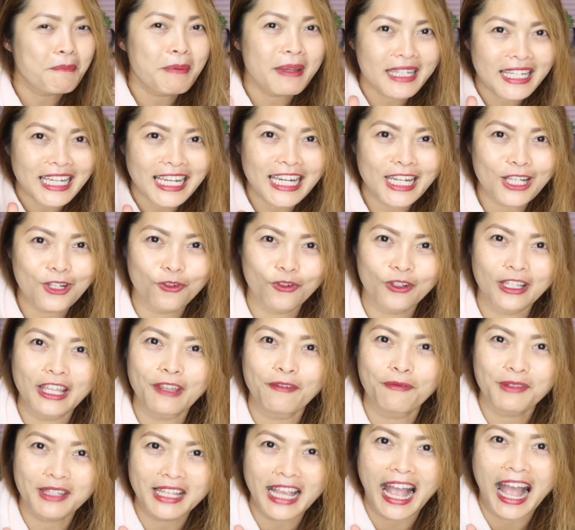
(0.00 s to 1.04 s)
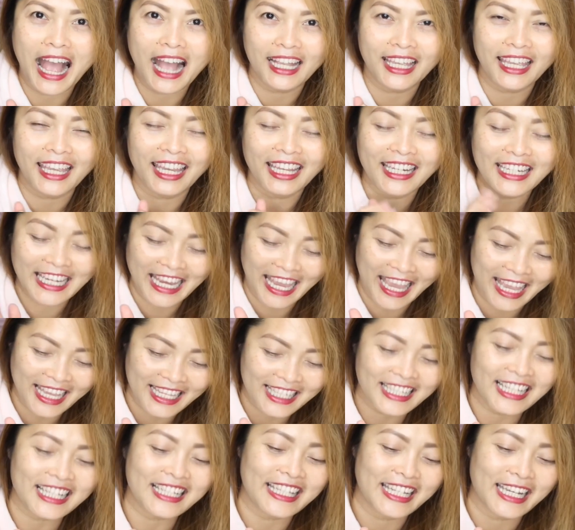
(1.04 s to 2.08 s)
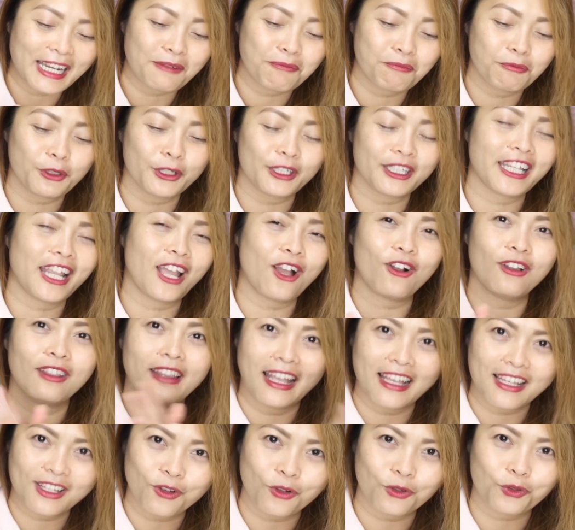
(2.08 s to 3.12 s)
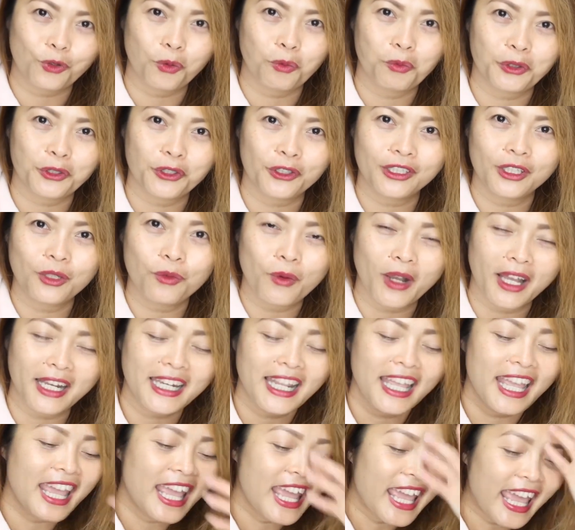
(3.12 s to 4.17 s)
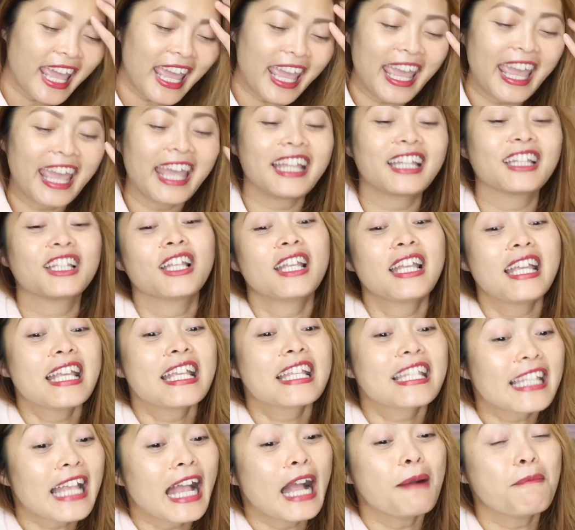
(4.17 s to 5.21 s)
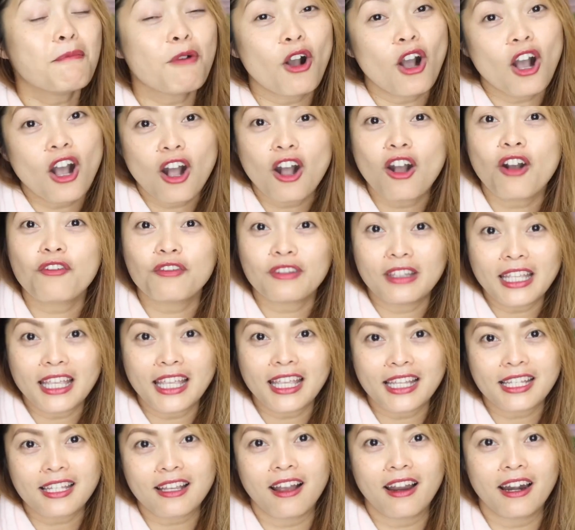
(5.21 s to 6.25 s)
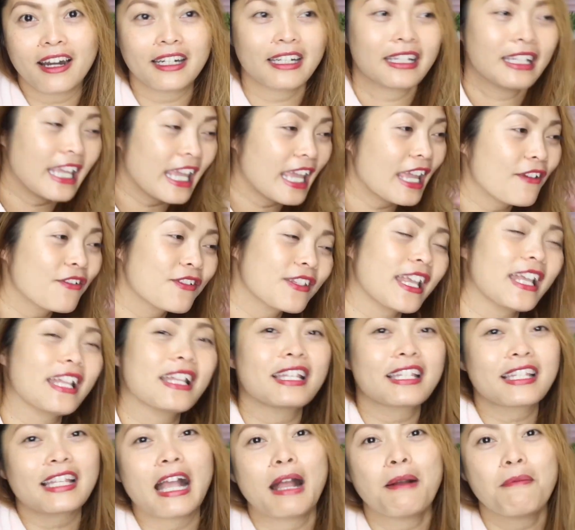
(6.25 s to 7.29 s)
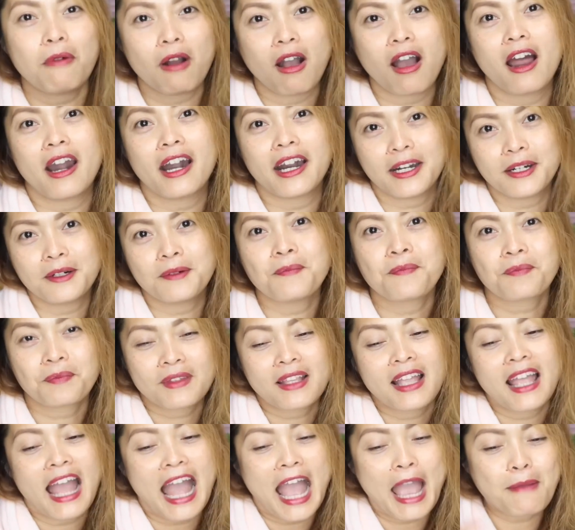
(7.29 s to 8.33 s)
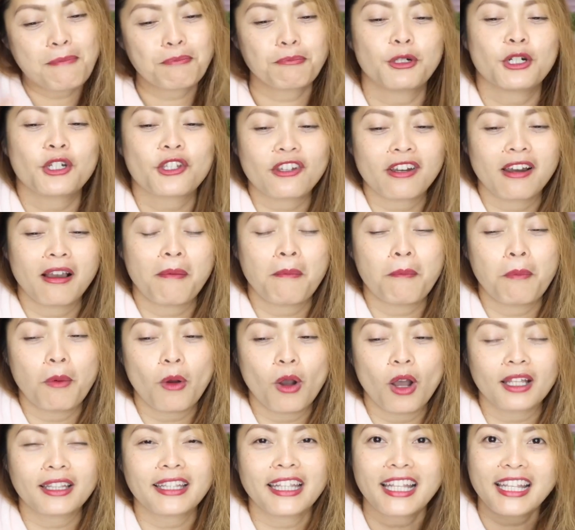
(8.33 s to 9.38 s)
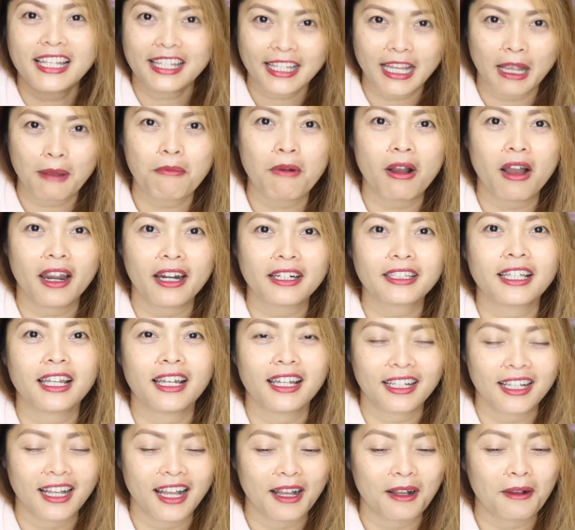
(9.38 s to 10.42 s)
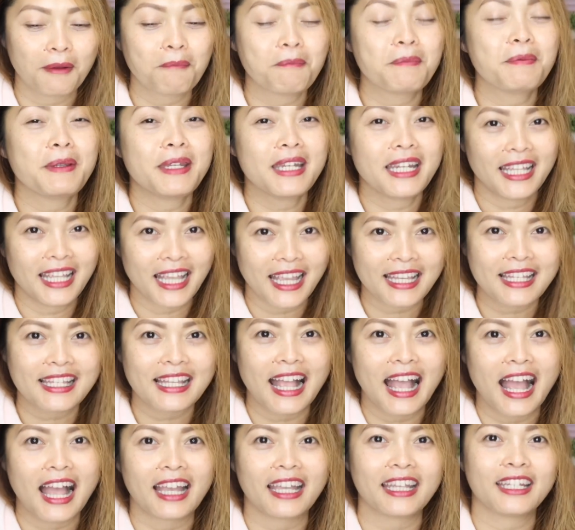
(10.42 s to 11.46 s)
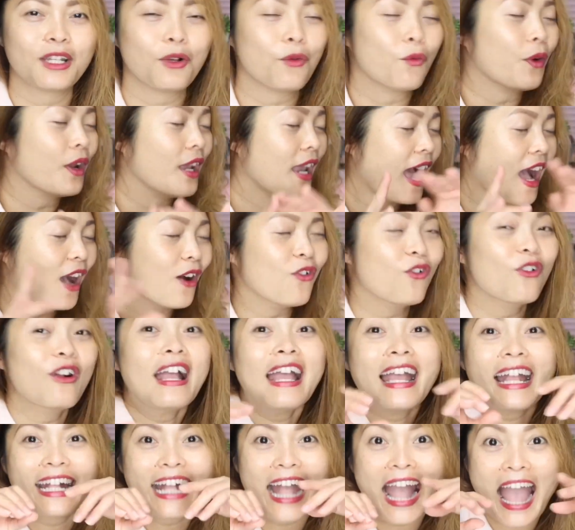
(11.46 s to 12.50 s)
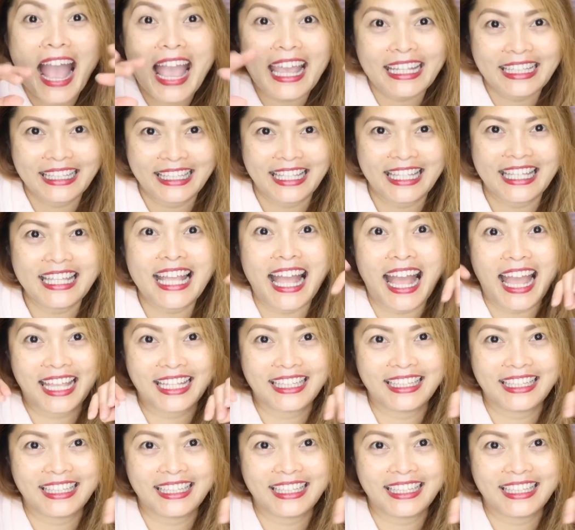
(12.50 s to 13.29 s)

pinili kong gift sa akin, yes, kasi nag-birthday ako last October 31, and some of these are gifts and some are I personal bought and some are talagang binigay sa akin nung wala akong ka-idea.